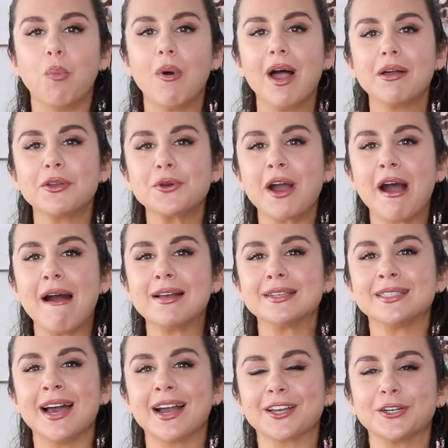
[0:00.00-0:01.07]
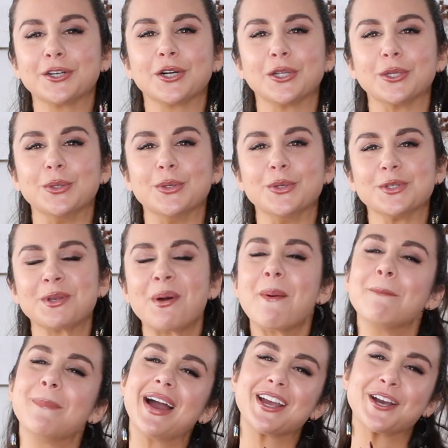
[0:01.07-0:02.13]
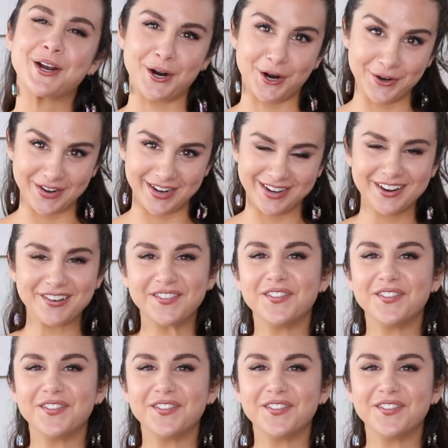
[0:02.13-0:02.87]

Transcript: Well, you guys, that concludes my current